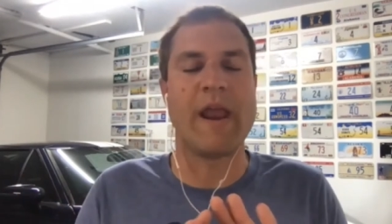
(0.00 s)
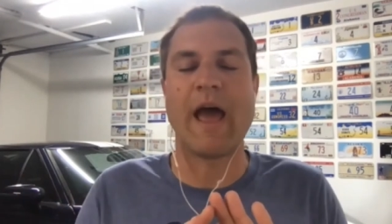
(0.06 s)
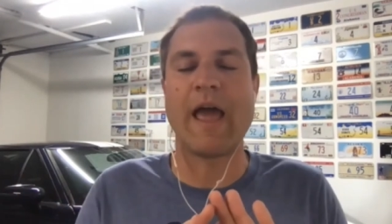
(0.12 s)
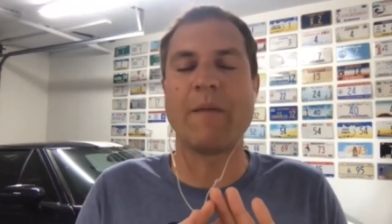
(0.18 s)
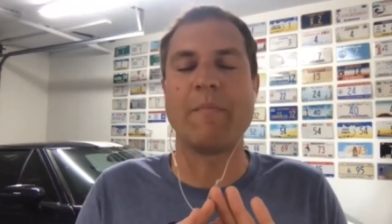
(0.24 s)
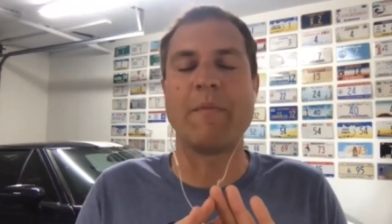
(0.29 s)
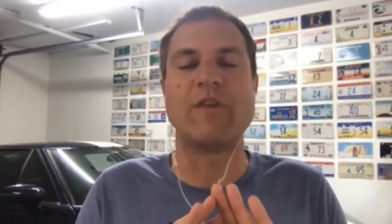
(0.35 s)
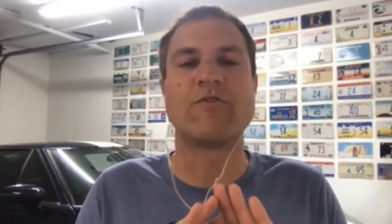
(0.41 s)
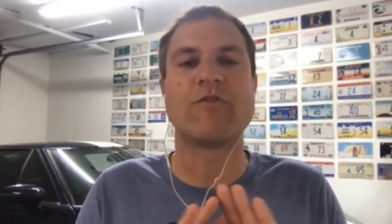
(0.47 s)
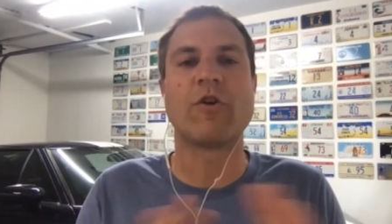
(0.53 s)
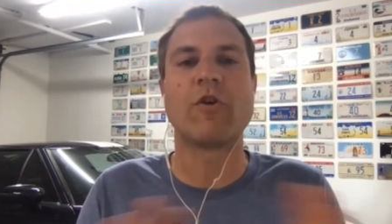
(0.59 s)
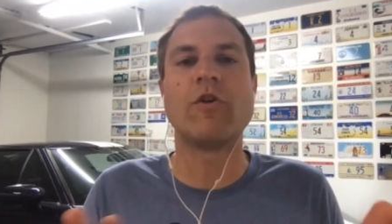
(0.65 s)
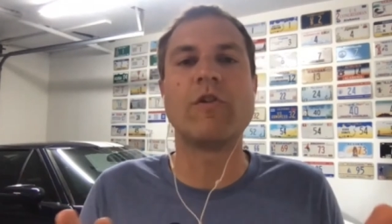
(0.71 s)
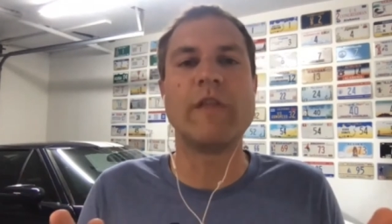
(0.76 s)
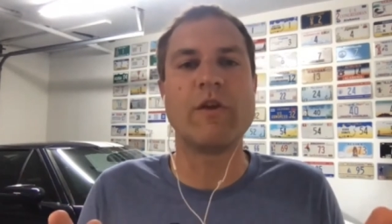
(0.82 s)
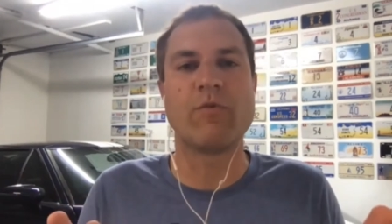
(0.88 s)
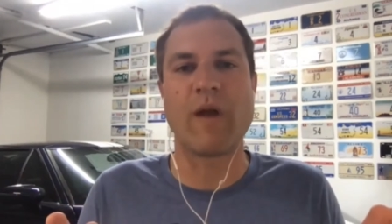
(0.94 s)
and i am
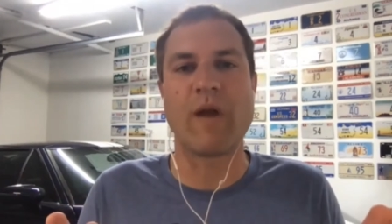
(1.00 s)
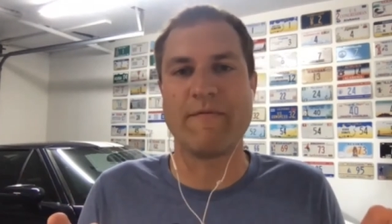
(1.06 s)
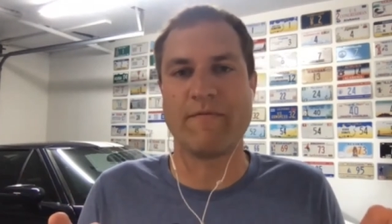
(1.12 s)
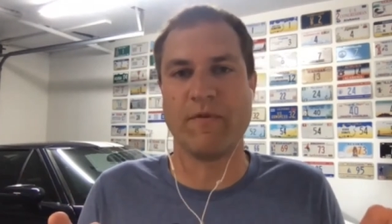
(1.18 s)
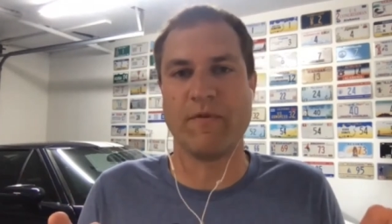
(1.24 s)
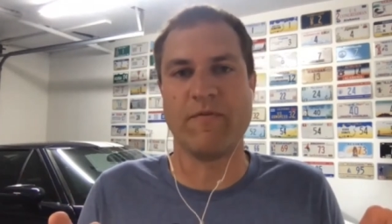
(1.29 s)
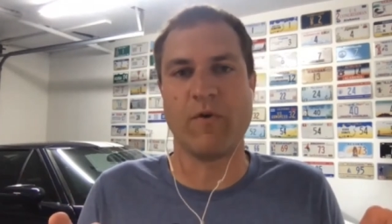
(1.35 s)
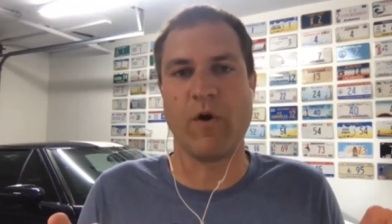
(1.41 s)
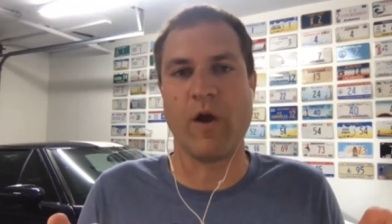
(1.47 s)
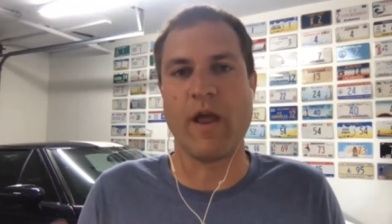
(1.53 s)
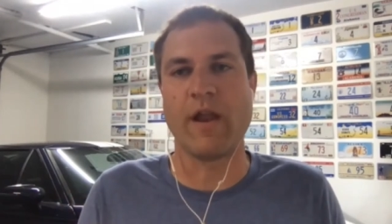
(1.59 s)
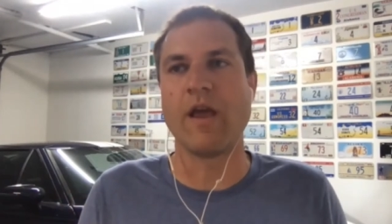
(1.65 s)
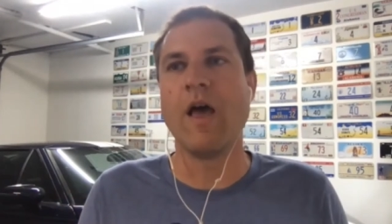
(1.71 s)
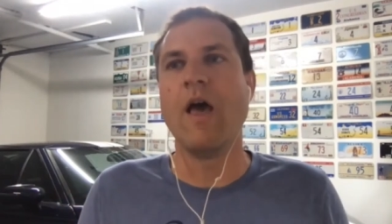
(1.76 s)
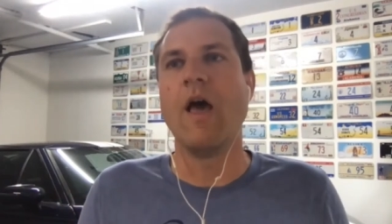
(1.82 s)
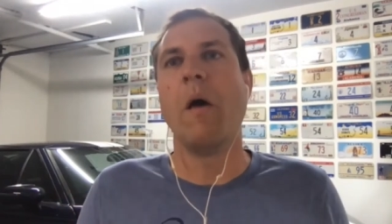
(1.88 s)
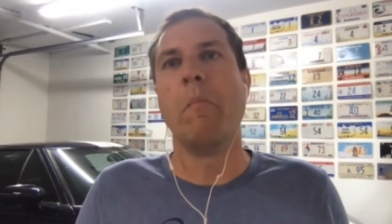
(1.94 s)
eternally grateful for it
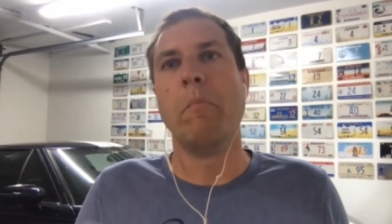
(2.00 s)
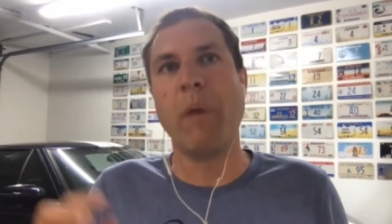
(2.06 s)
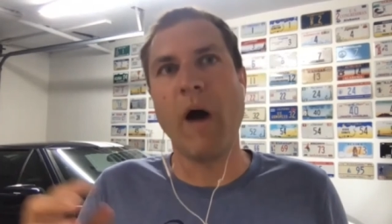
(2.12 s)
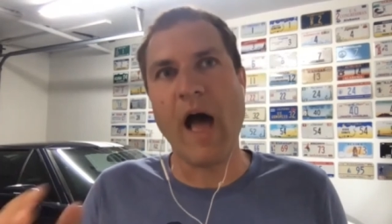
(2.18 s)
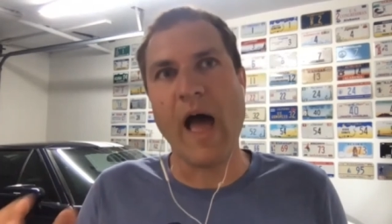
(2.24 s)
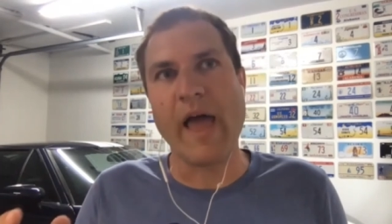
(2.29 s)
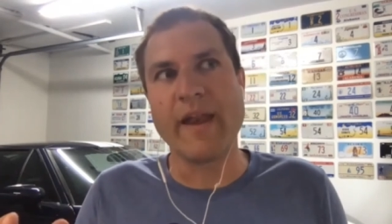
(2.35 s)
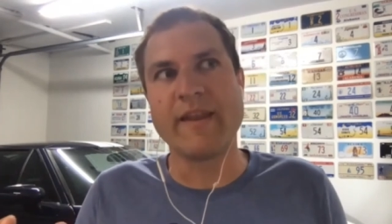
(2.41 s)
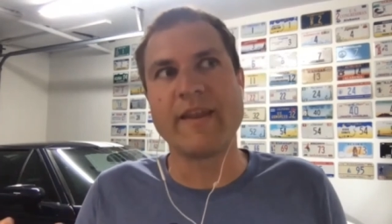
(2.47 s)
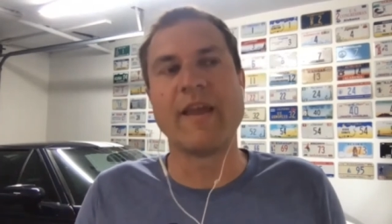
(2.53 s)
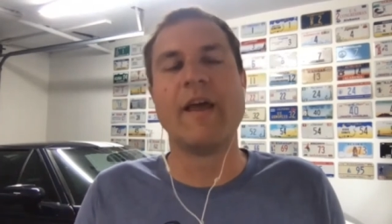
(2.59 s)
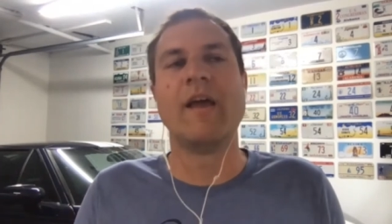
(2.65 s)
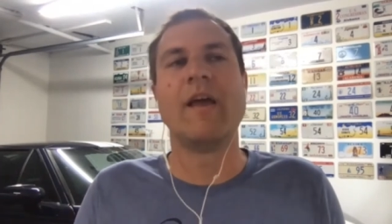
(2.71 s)
but